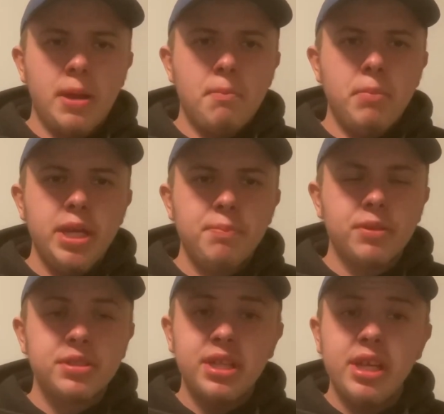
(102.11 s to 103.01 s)

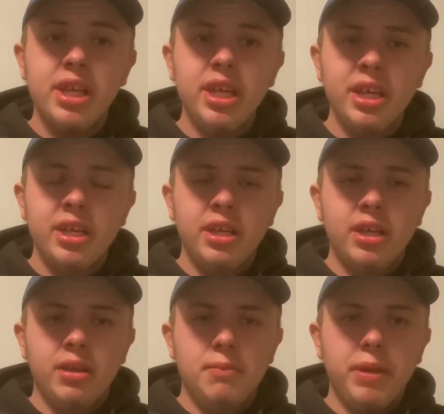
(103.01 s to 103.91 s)
Maple City
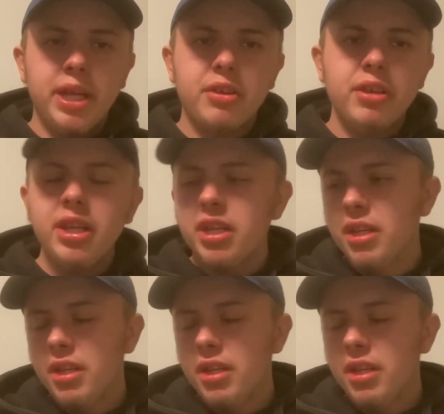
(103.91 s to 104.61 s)
Bakery.